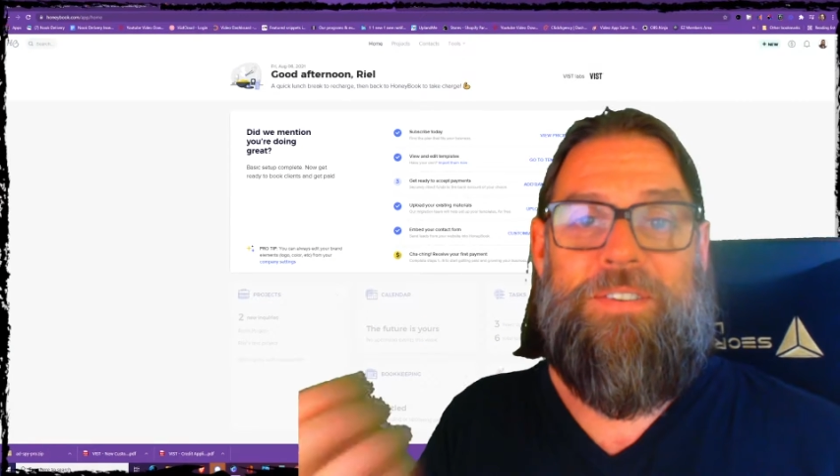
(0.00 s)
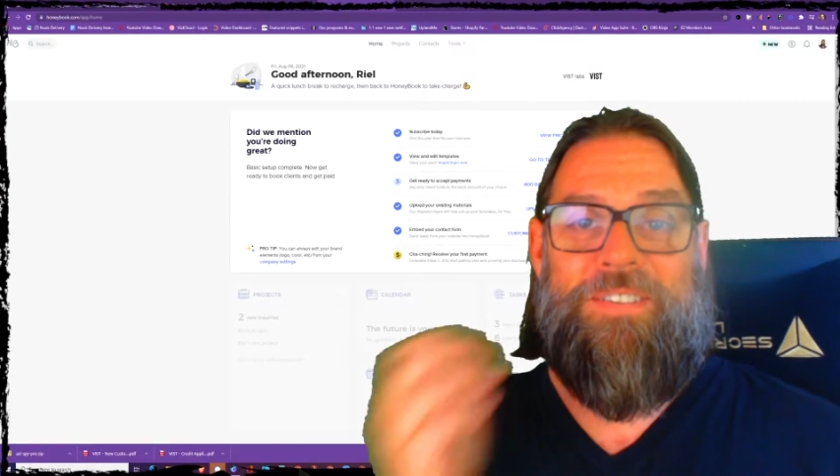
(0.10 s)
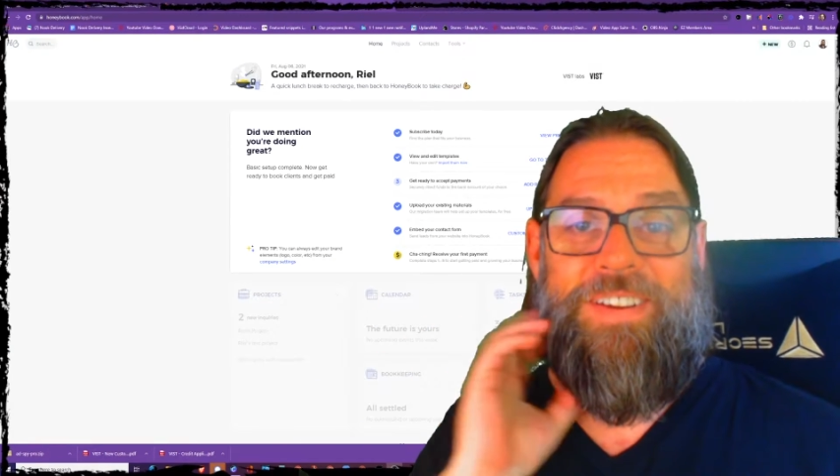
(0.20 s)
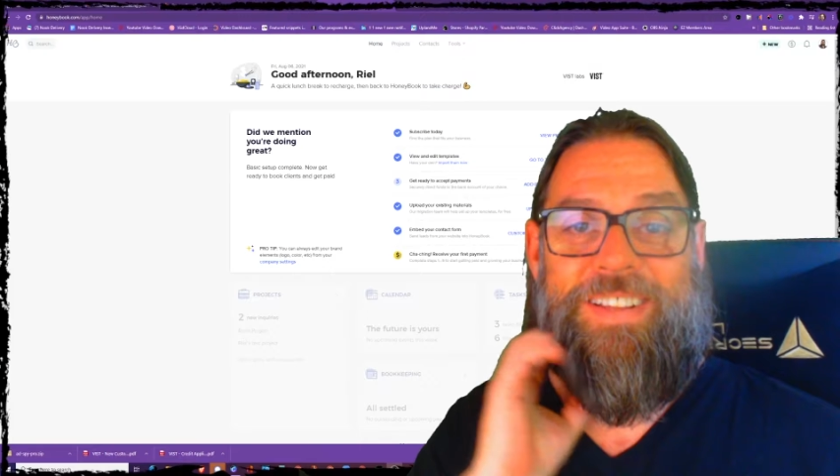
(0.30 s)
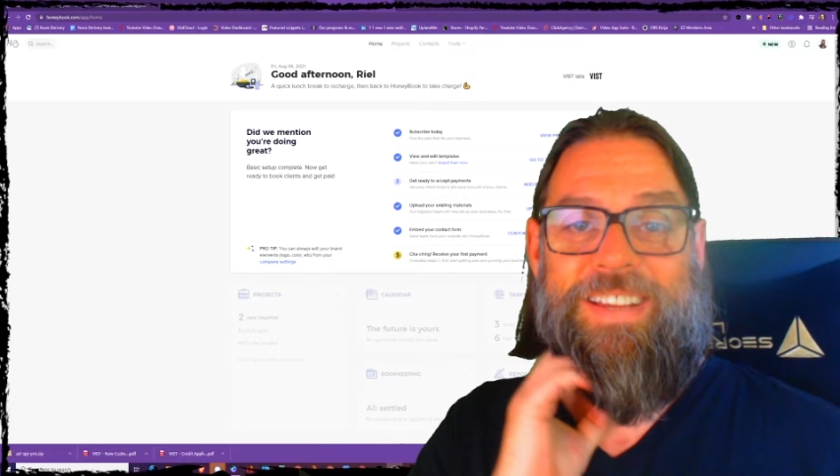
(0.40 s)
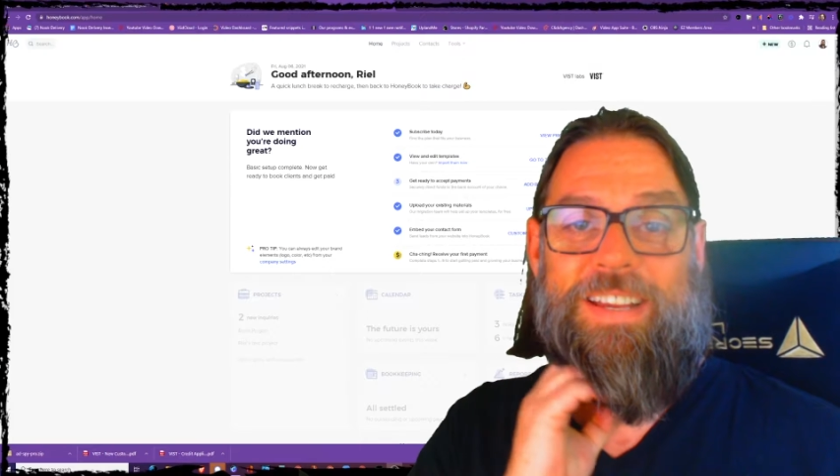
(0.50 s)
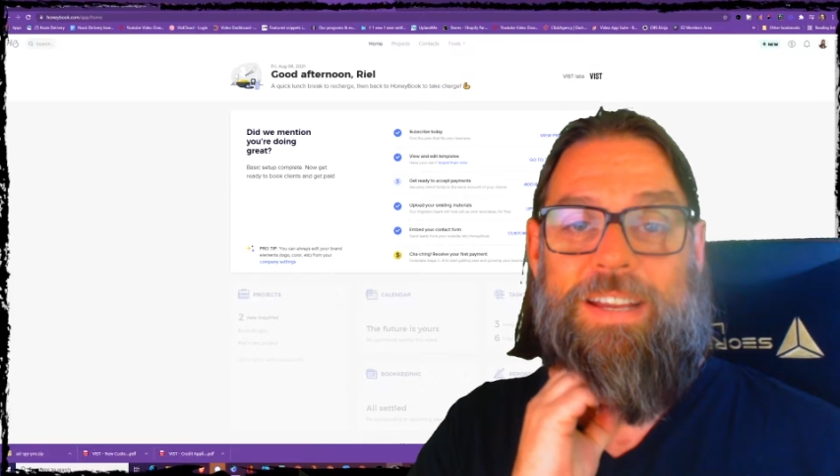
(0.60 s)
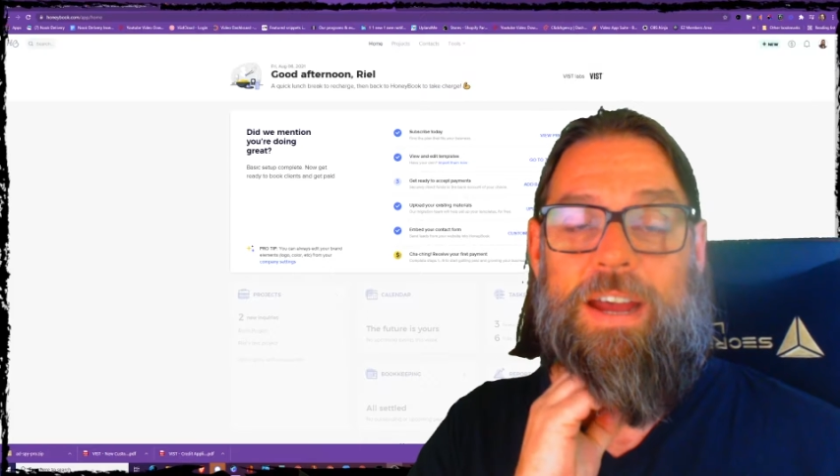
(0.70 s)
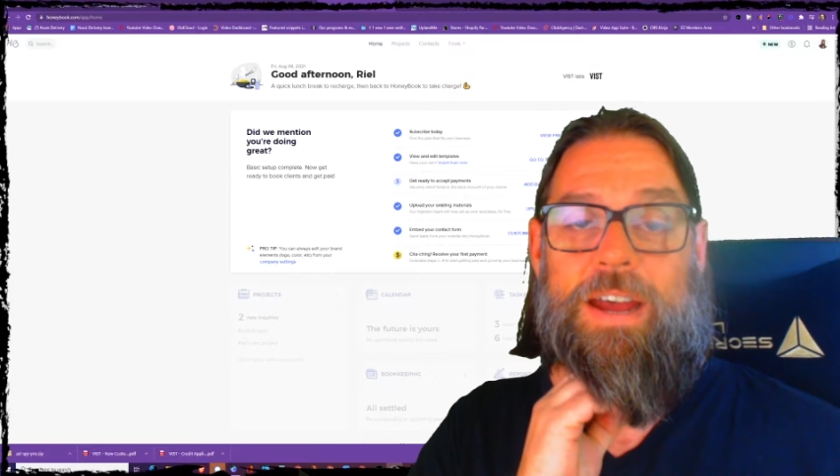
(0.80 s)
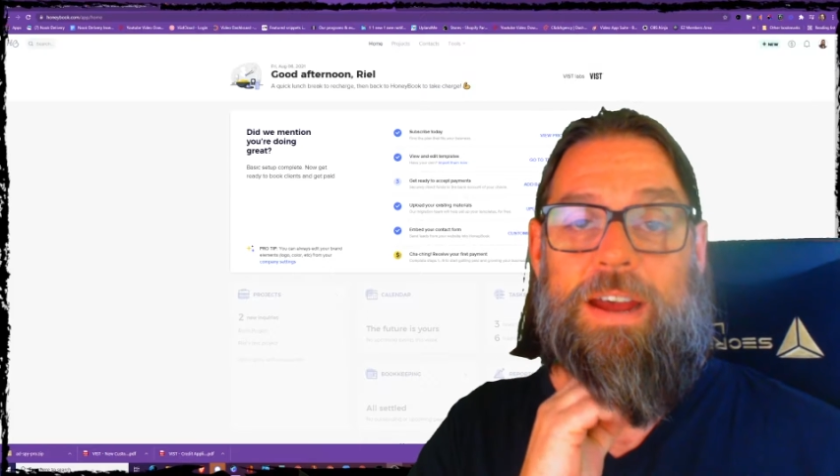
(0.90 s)
Really,
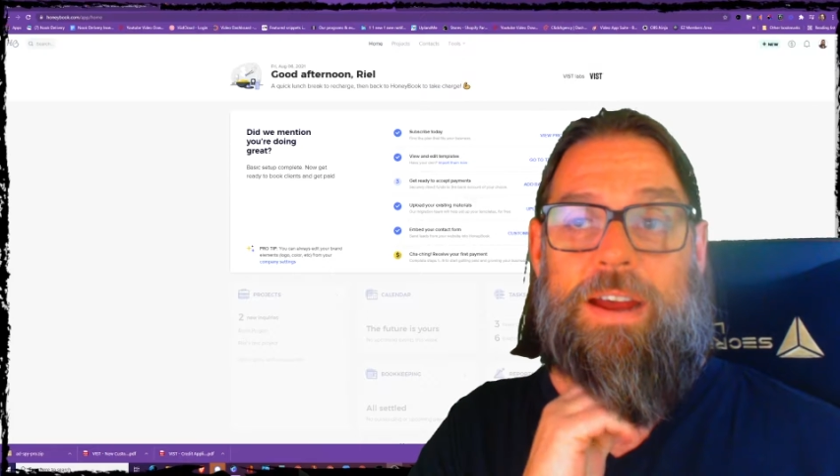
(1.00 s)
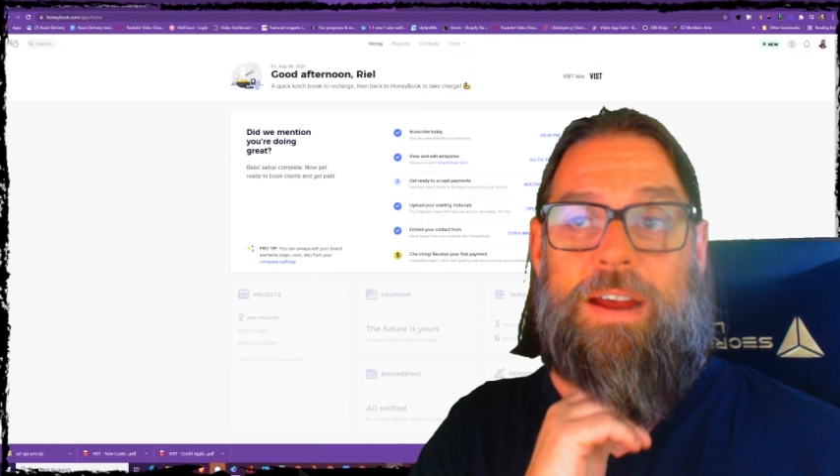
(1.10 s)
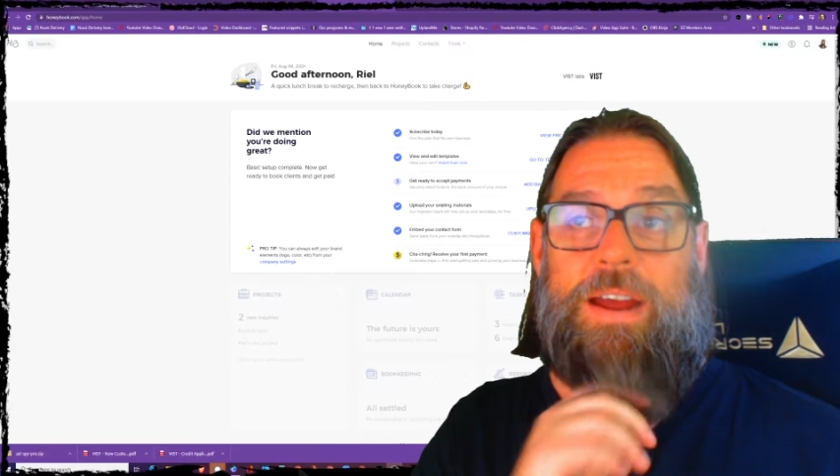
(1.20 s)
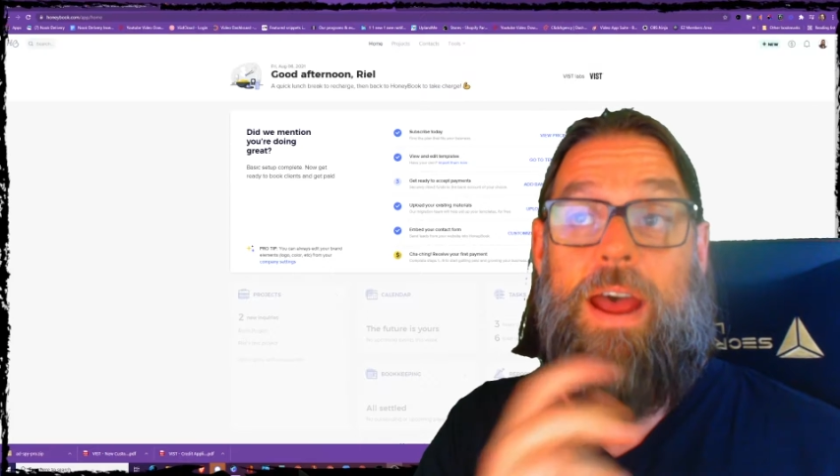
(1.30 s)
uh,